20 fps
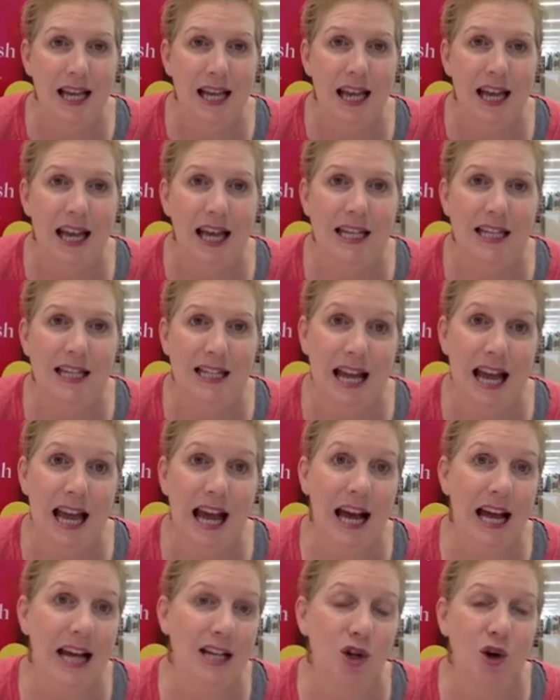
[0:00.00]
it had
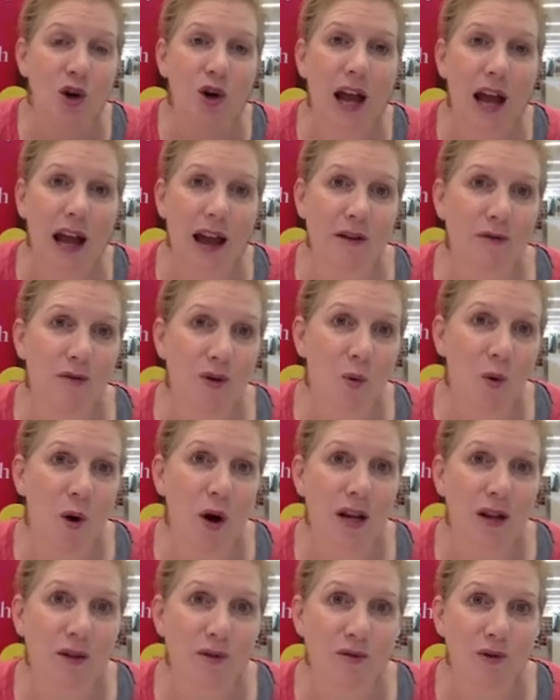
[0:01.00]
had on
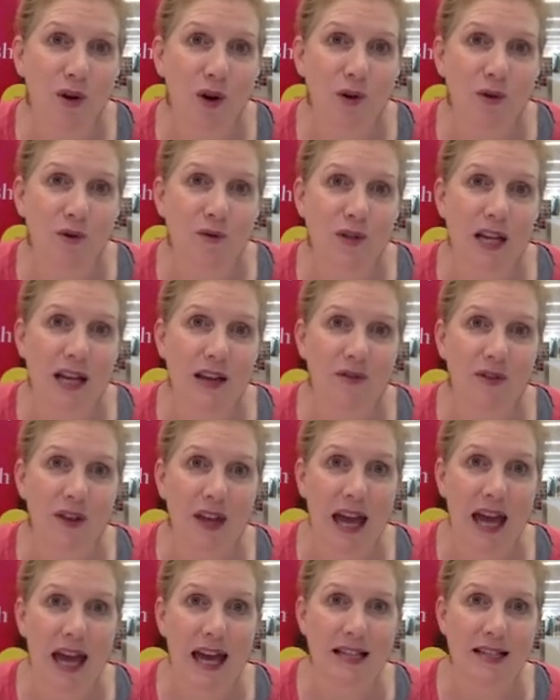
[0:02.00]
everyone involved in the
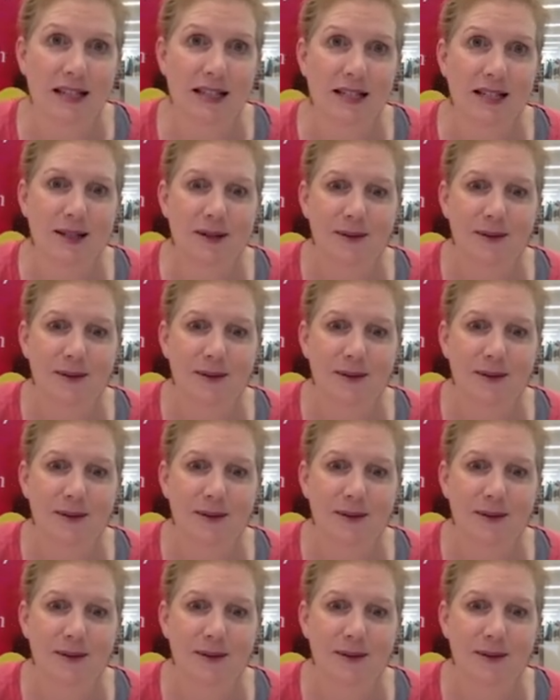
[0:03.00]
case.